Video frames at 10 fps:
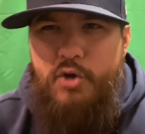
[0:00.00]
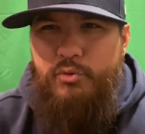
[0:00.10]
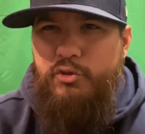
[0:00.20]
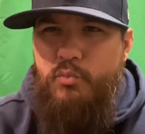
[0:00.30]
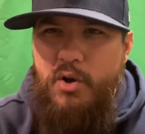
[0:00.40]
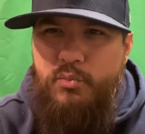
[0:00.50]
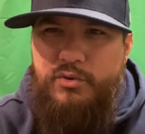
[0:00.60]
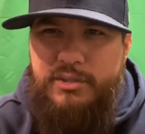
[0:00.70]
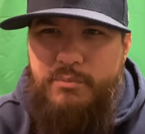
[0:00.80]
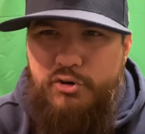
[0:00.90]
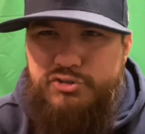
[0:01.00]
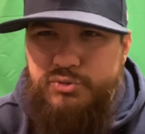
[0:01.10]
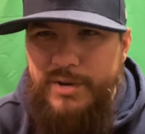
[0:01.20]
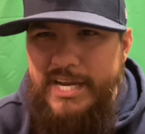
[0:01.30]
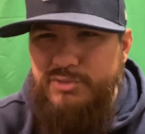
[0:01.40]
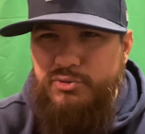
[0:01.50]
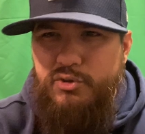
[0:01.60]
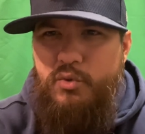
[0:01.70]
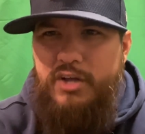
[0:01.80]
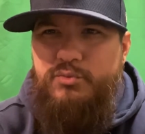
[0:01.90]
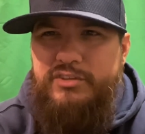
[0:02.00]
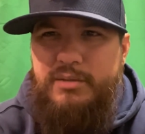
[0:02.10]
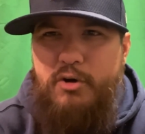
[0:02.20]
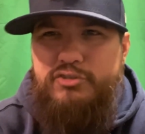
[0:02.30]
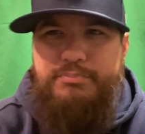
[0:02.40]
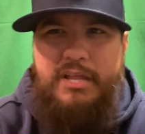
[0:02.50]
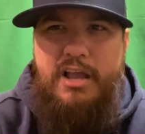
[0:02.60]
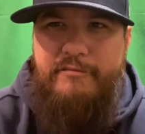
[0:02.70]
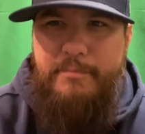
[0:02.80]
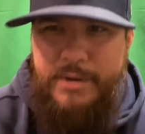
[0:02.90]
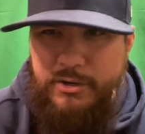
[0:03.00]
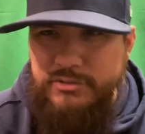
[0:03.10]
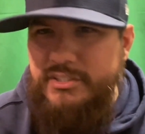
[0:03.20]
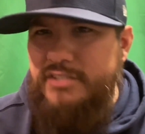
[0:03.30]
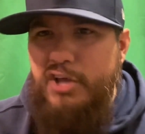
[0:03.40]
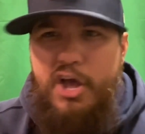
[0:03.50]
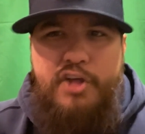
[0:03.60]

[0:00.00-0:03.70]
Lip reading: We're the one with the most range. We're the one with the most playoff appearances.